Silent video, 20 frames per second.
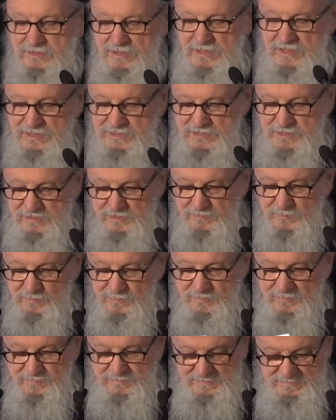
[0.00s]
Judge
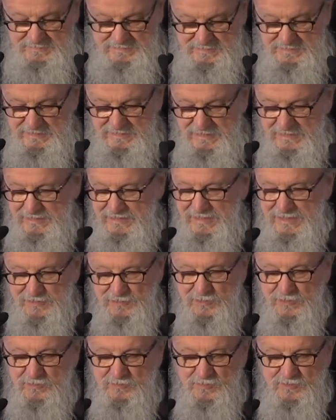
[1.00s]
and
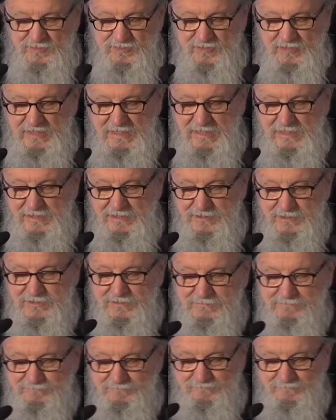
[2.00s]
Archon Bosonelis.